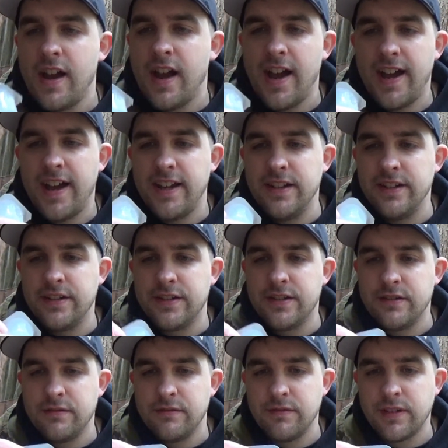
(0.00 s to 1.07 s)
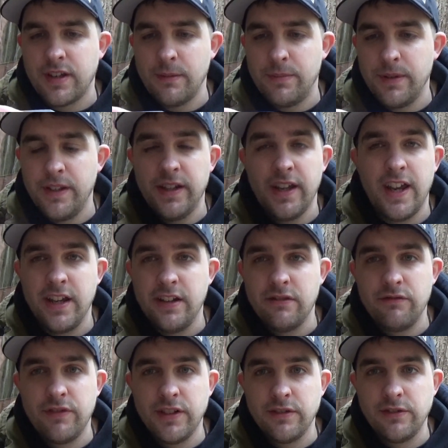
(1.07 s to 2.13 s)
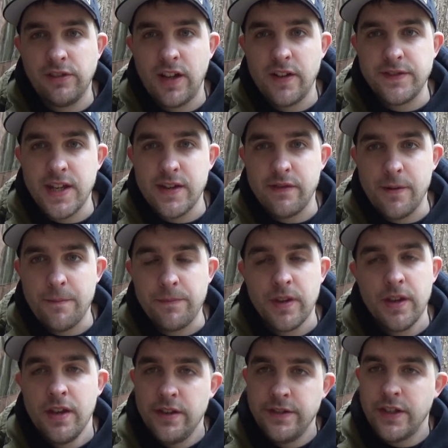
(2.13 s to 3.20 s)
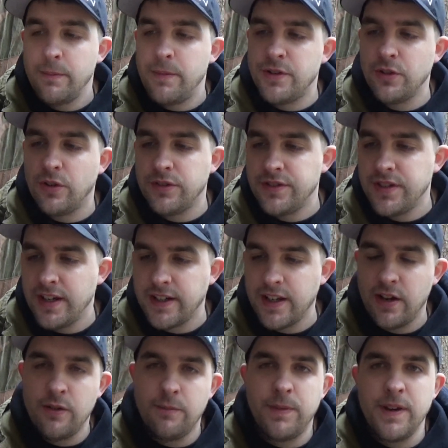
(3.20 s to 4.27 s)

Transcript: and can be a real lifesaver. So be sure to check out